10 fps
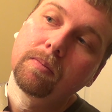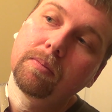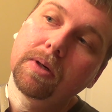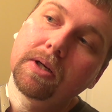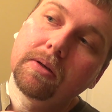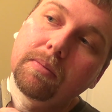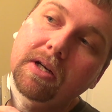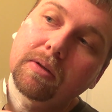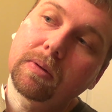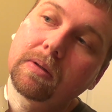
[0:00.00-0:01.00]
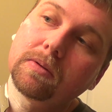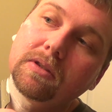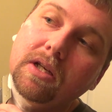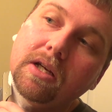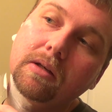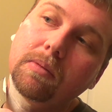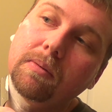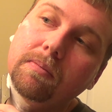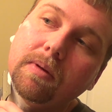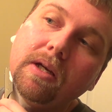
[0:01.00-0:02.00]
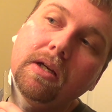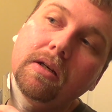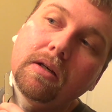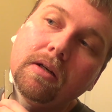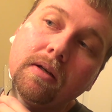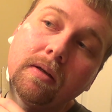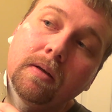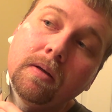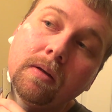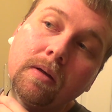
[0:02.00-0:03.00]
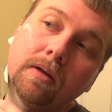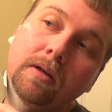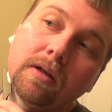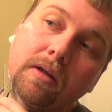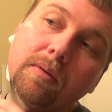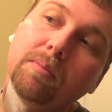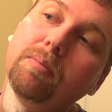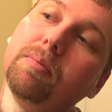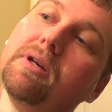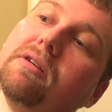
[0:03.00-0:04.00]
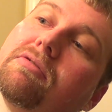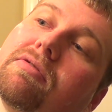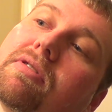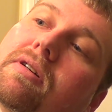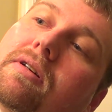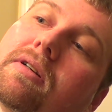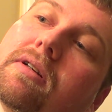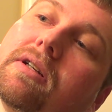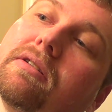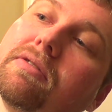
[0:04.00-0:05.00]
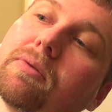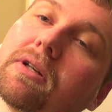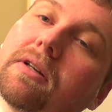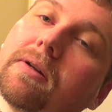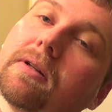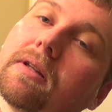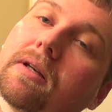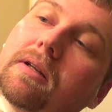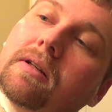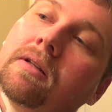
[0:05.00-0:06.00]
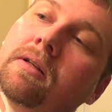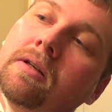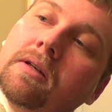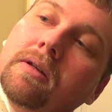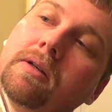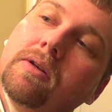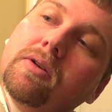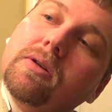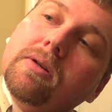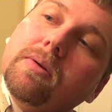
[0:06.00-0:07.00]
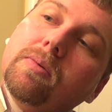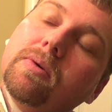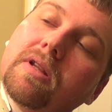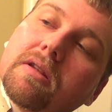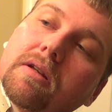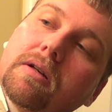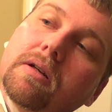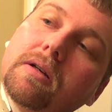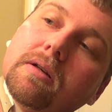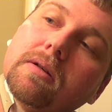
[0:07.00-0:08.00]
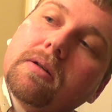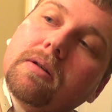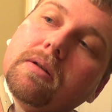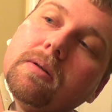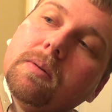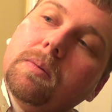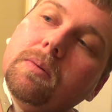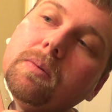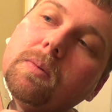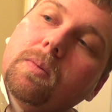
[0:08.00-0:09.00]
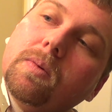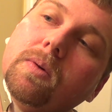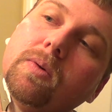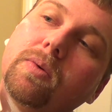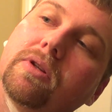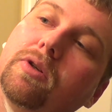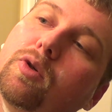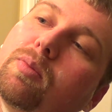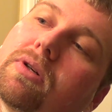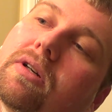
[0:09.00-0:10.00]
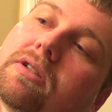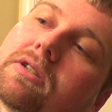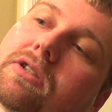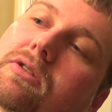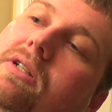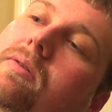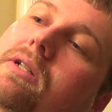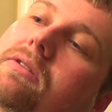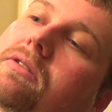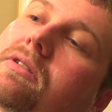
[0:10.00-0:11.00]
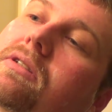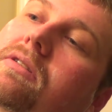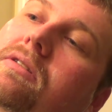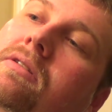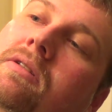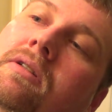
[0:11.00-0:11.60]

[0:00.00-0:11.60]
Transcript: But back to what I was saying, my main beef if you want to call it that, with uh, with new production straight razors is